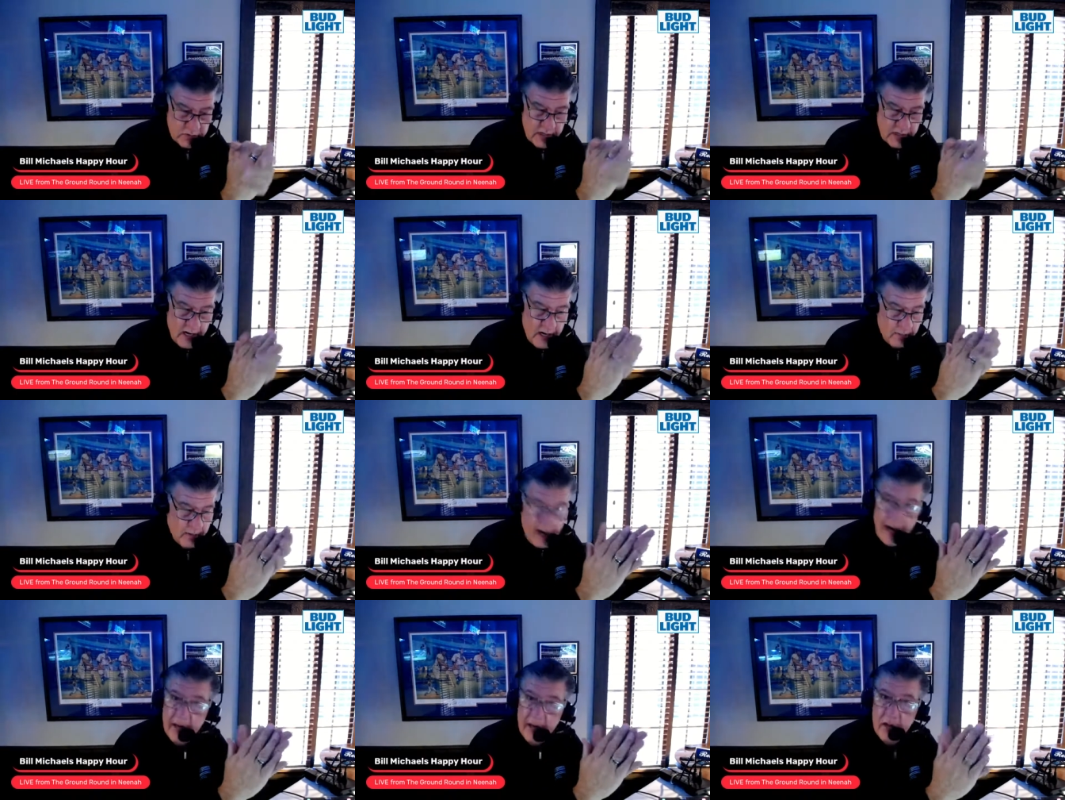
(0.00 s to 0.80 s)
Tom,
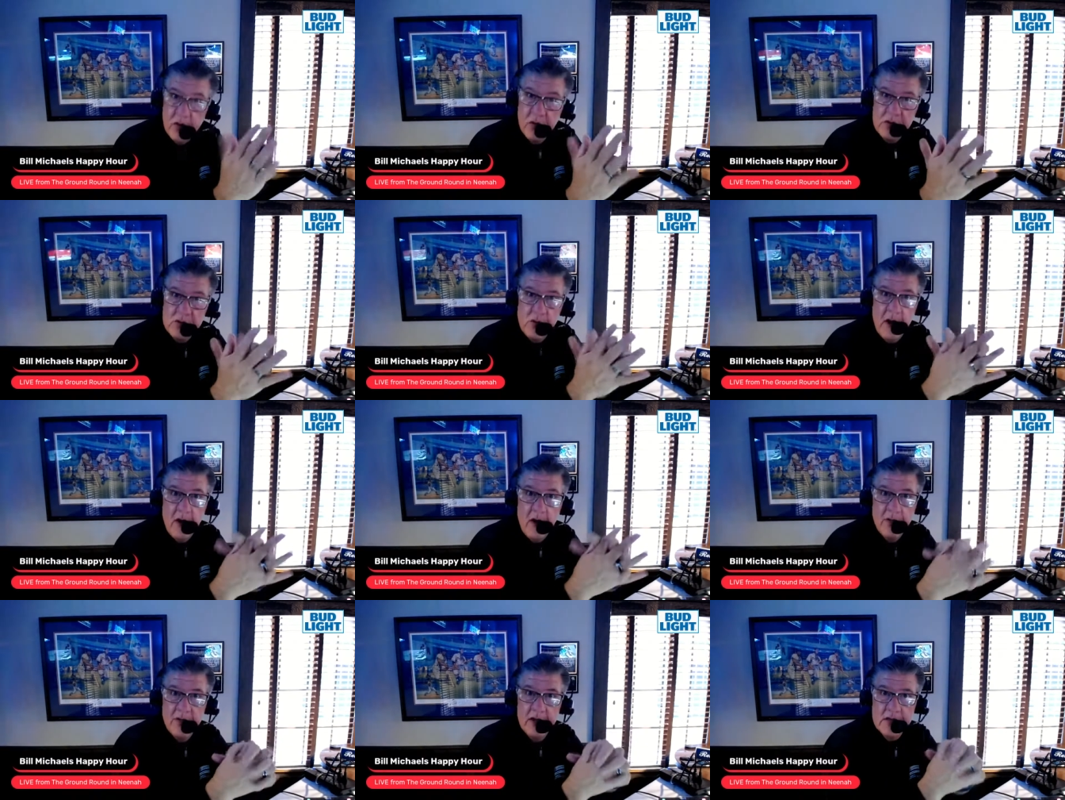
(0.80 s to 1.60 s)
hi to you as
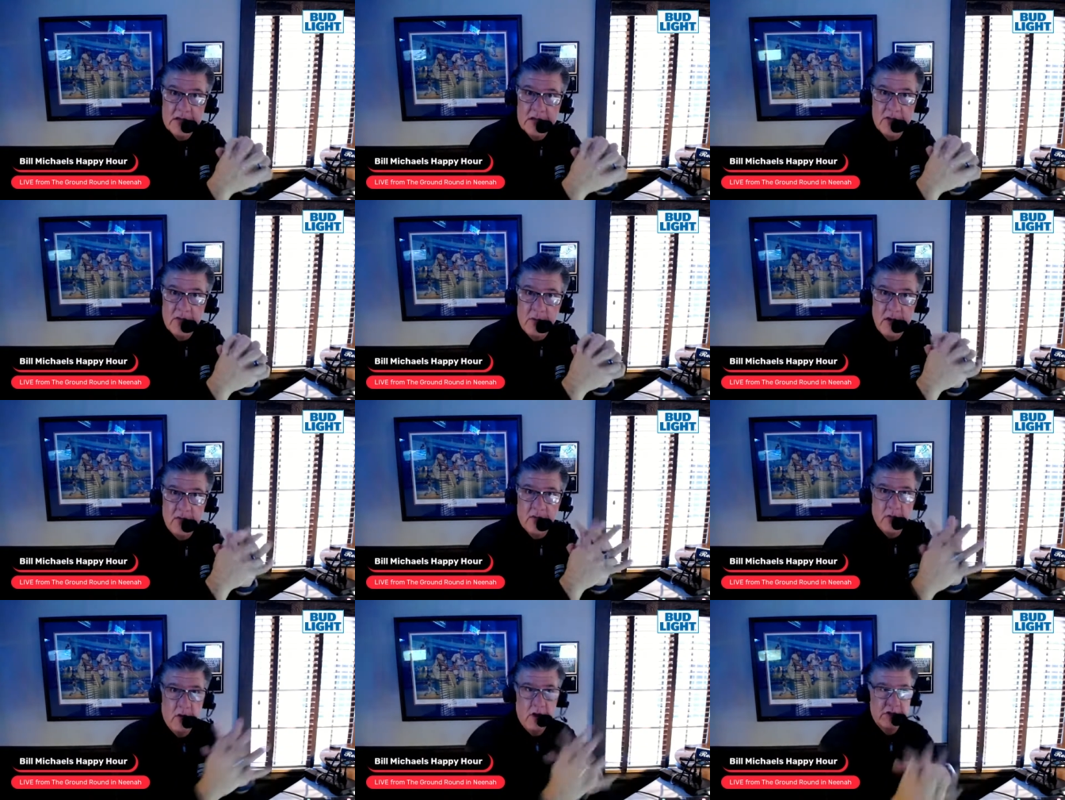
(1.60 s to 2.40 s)
well. Thanks to everybody
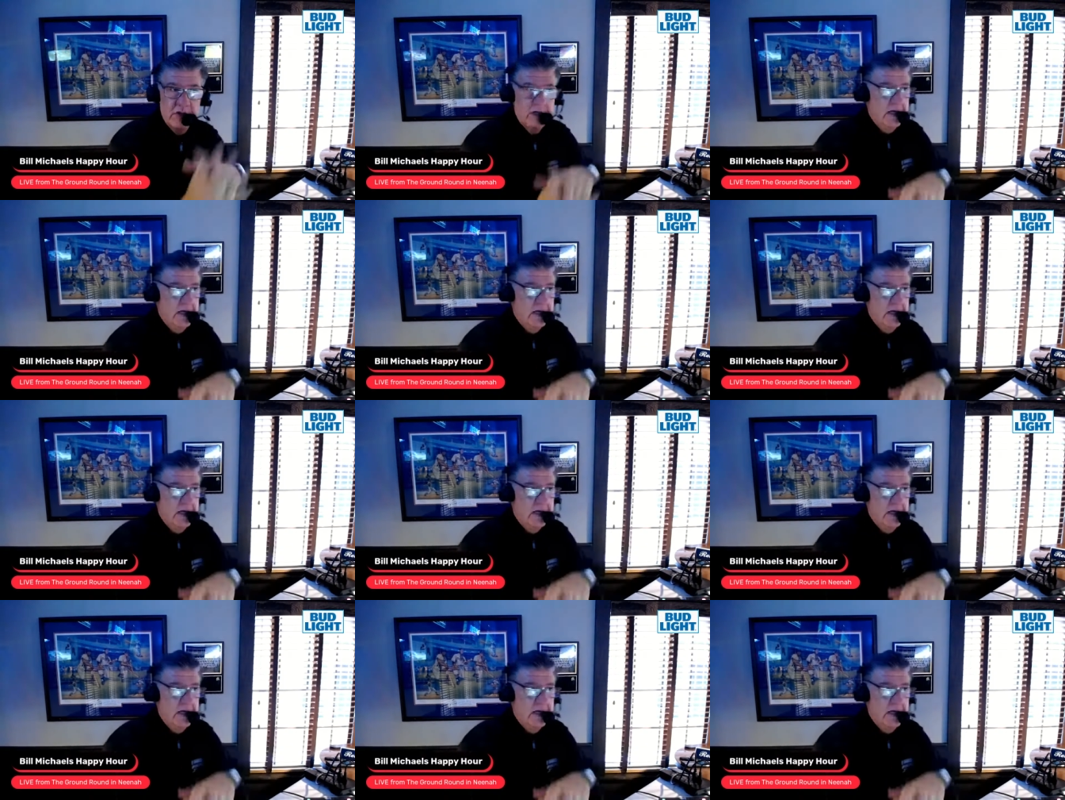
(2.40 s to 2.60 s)
for watching.